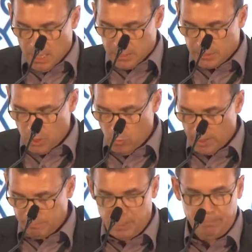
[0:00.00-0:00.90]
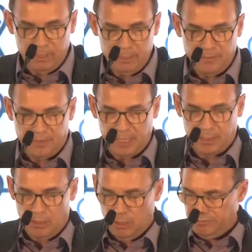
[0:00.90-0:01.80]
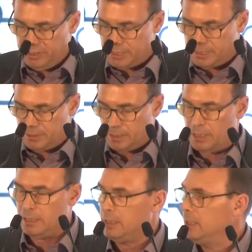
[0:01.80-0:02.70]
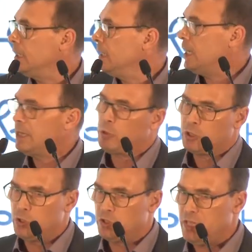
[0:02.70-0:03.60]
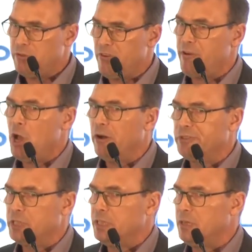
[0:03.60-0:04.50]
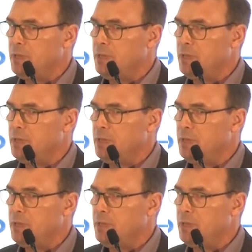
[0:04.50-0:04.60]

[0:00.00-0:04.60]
So when people think of it, uh, and what you see very often in